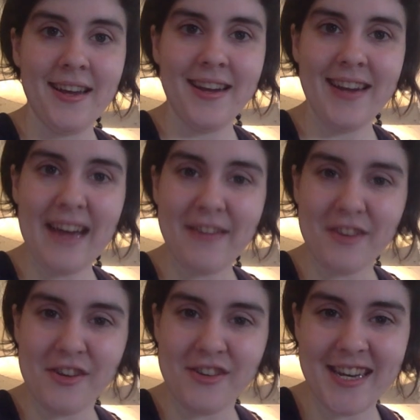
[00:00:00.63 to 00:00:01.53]
Good
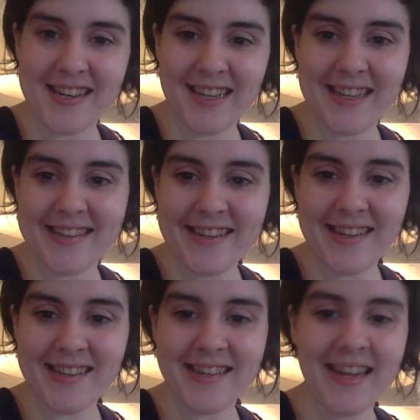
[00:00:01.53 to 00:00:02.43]
afternoon, gentle listeners.